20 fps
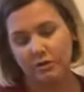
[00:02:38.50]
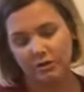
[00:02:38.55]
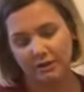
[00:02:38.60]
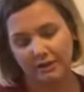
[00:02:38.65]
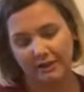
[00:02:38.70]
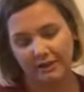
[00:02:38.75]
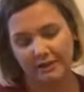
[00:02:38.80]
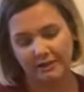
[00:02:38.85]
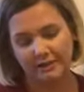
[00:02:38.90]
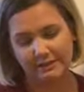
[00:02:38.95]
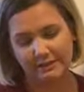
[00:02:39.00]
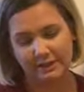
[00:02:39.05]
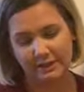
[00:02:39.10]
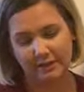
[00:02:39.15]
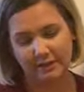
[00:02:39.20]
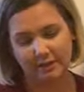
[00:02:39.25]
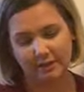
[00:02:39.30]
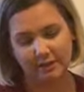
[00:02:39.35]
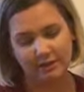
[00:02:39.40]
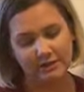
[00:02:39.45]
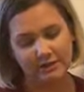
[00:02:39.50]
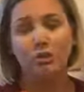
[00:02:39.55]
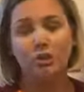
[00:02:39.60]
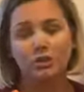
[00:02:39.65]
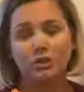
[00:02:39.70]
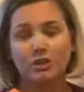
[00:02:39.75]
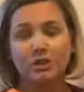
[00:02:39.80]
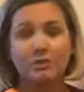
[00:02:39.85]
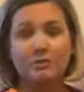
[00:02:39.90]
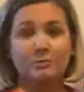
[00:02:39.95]
clean setting on
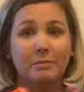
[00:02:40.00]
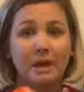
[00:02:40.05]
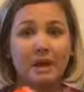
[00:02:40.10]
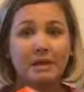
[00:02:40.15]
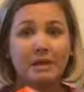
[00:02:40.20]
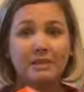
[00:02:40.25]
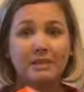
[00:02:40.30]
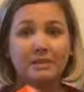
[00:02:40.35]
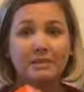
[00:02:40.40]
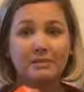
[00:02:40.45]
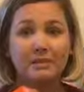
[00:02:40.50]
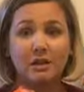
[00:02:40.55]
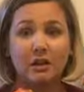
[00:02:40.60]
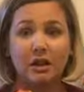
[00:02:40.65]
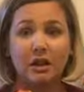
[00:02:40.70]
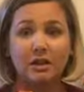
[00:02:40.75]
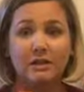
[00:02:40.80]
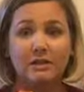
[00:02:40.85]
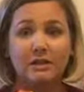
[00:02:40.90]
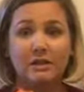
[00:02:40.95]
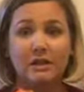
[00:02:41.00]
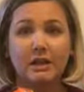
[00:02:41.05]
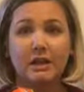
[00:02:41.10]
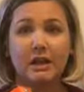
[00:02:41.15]
washers. Mine does not.